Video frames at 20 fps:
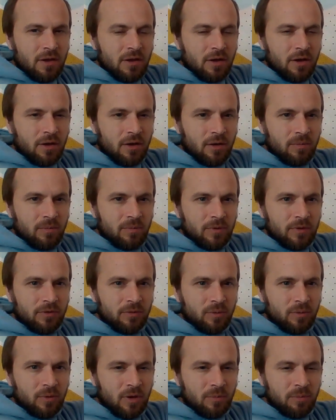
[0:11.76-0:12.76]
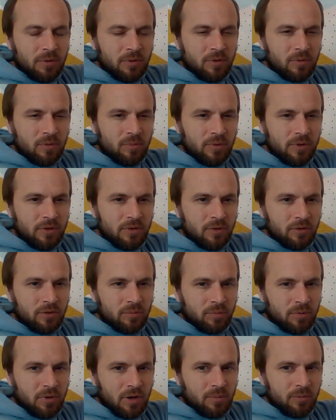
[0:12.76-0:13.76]
This will help you complete those
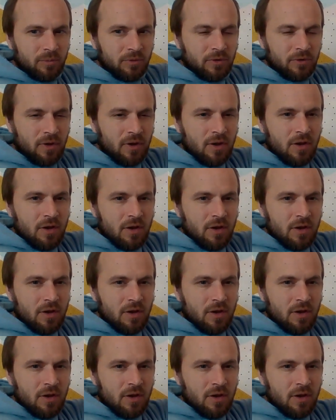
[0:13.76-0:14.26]
problems.